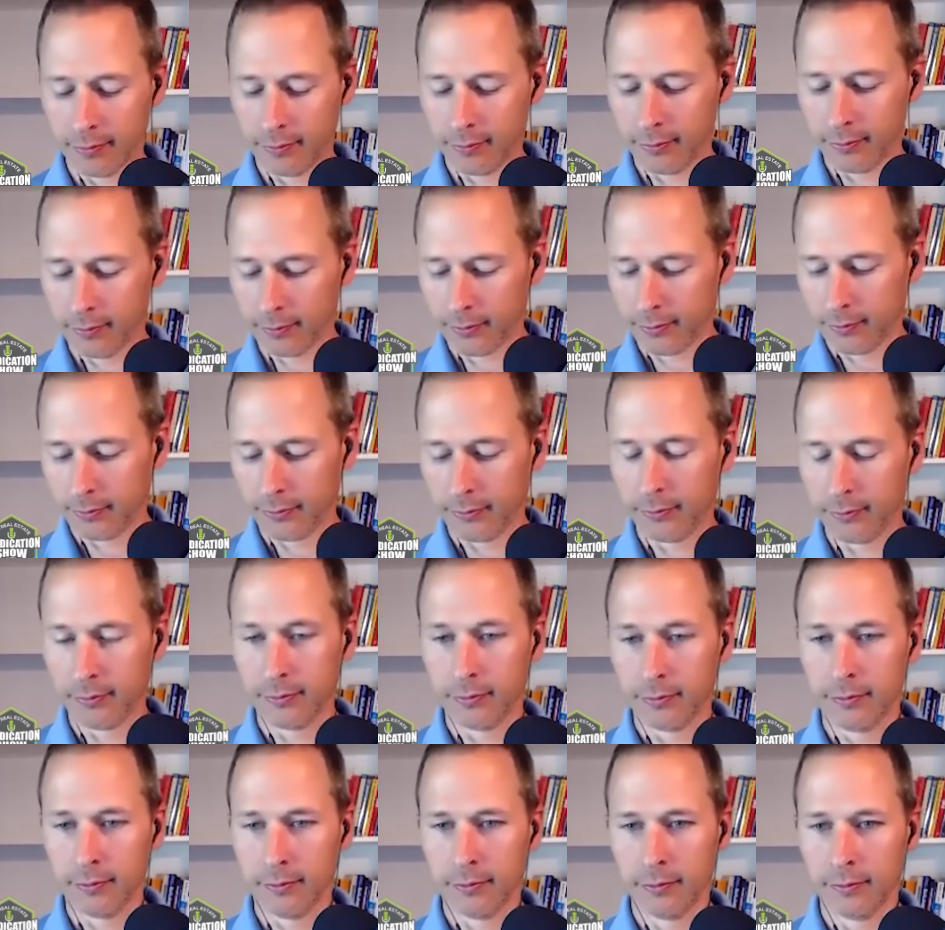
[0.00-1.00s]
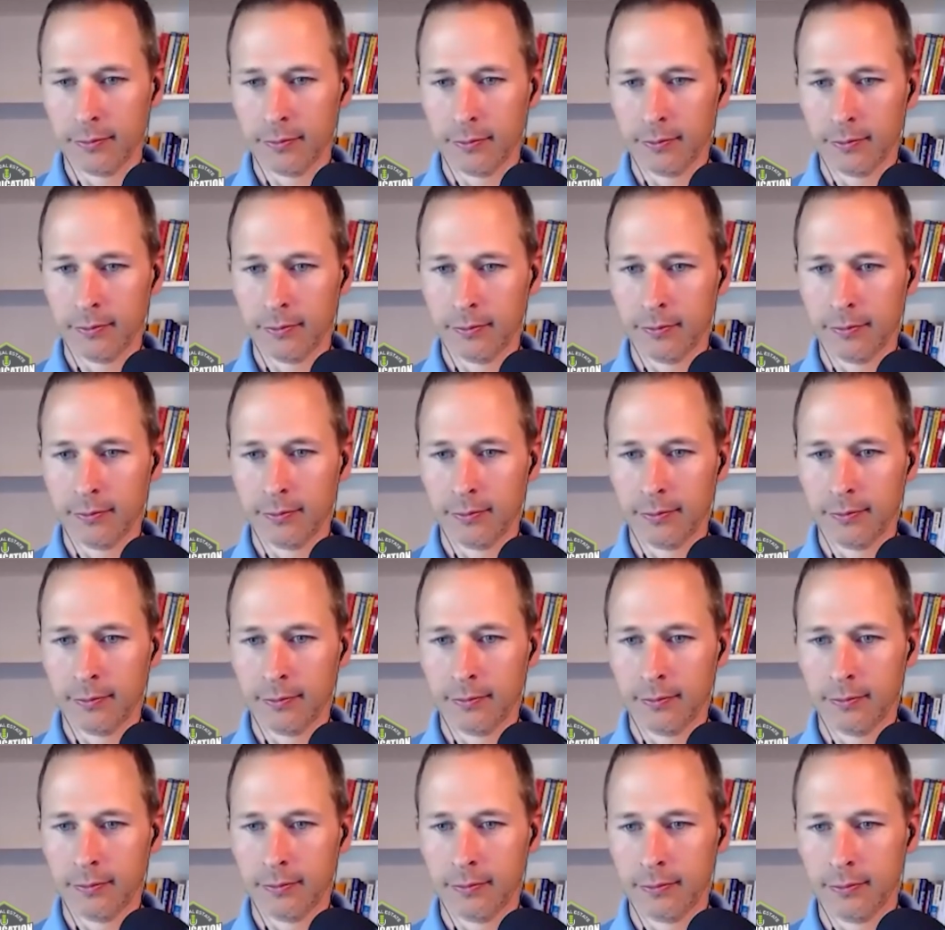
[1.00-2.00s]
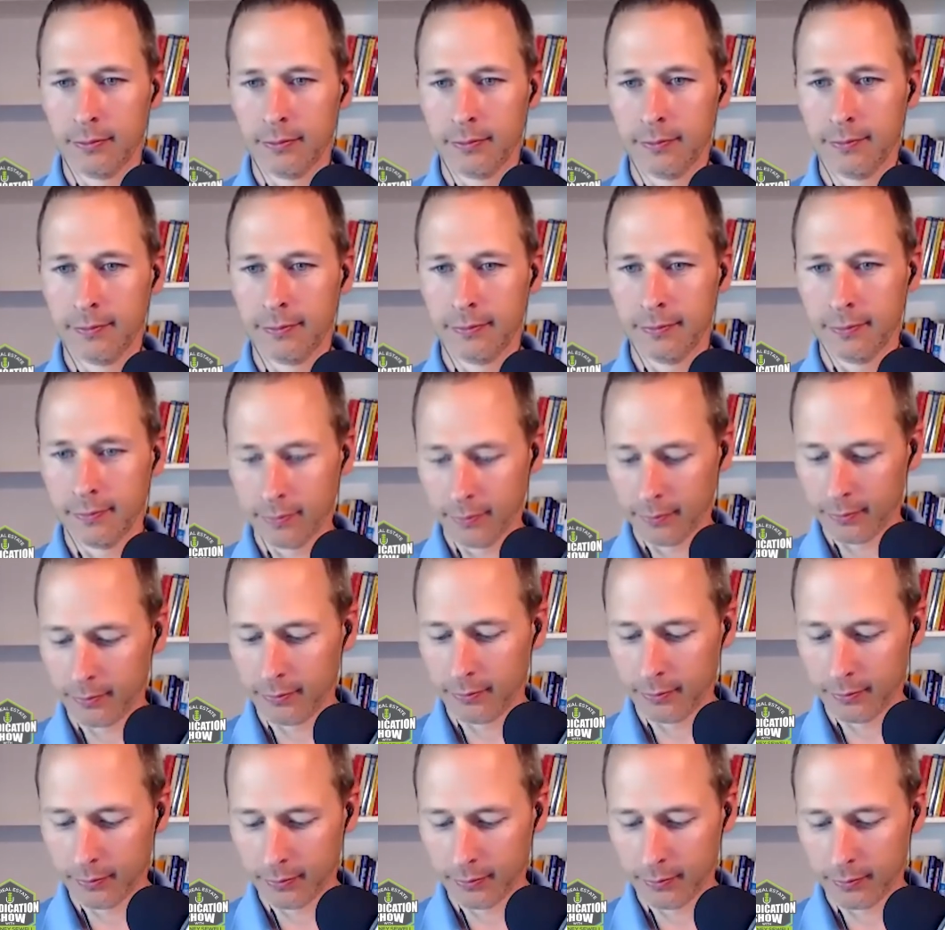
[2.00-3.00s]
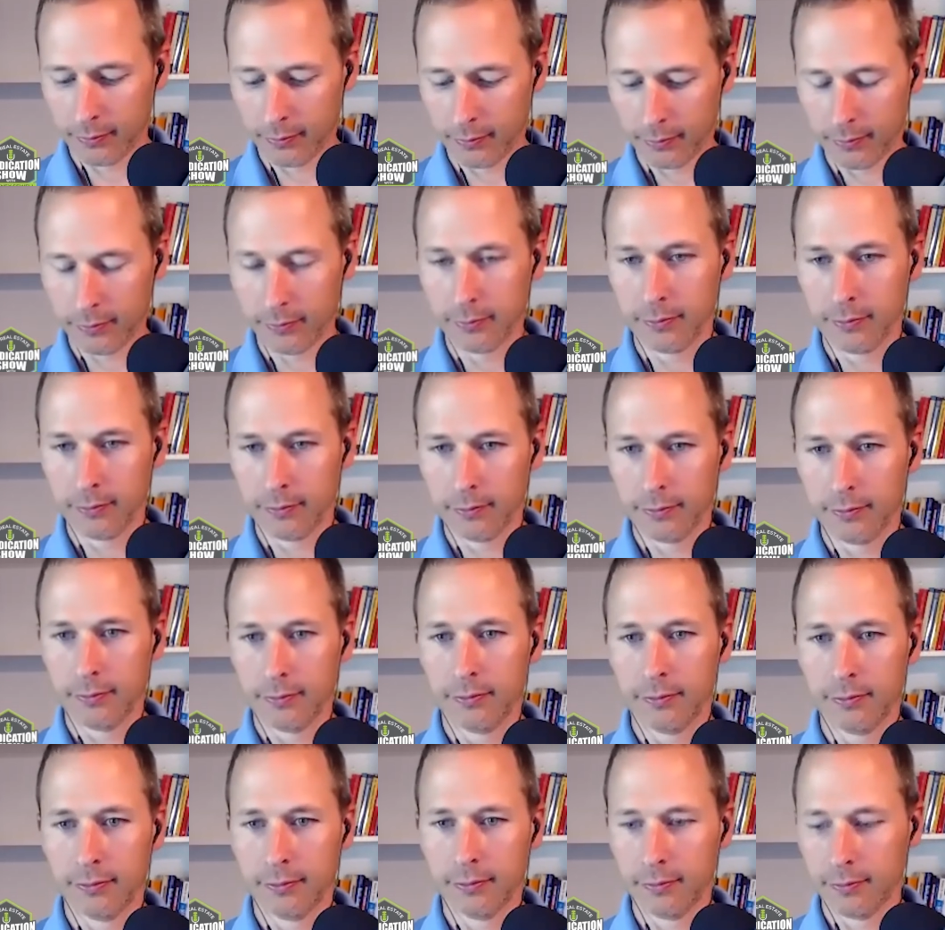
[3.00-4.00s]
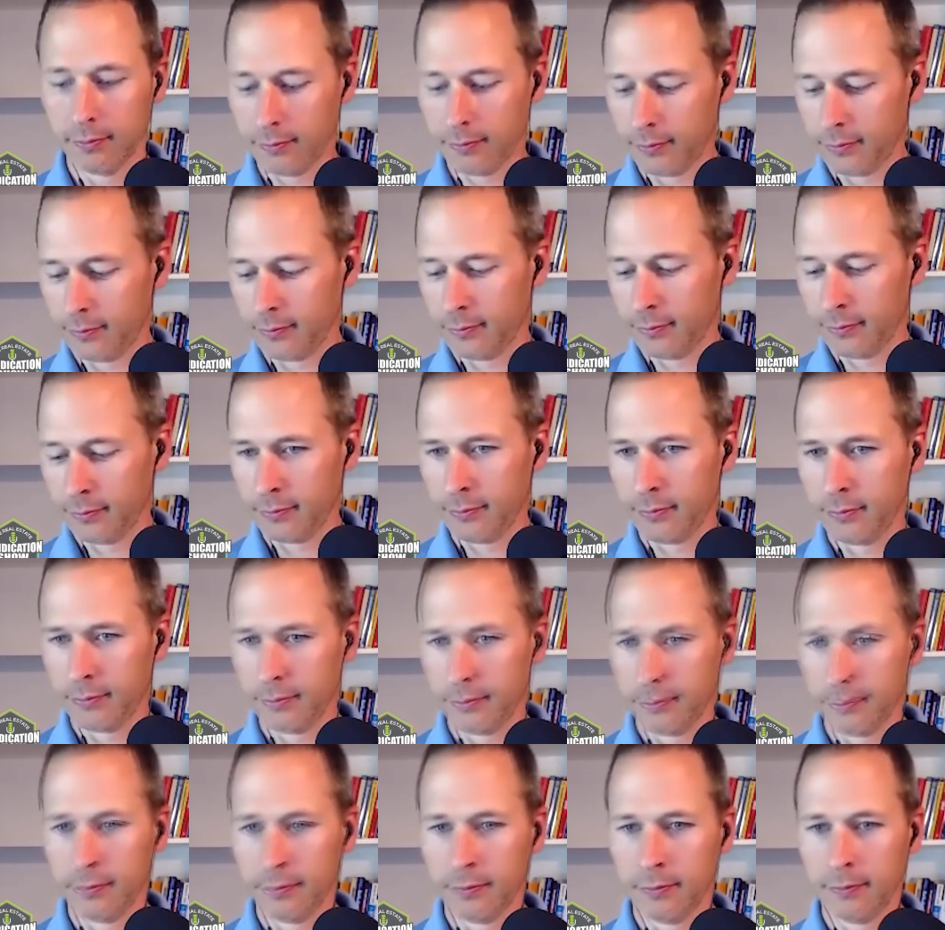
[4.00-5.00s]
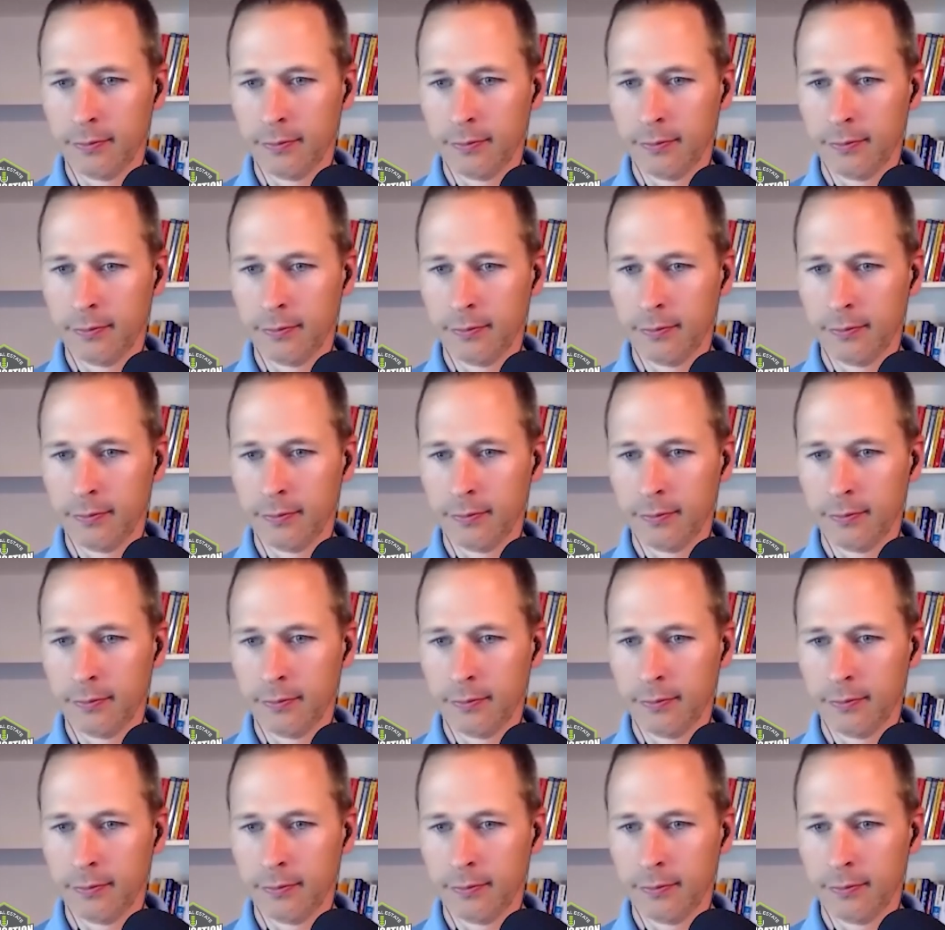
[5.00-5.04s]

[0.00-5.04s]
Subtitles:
(not speaking)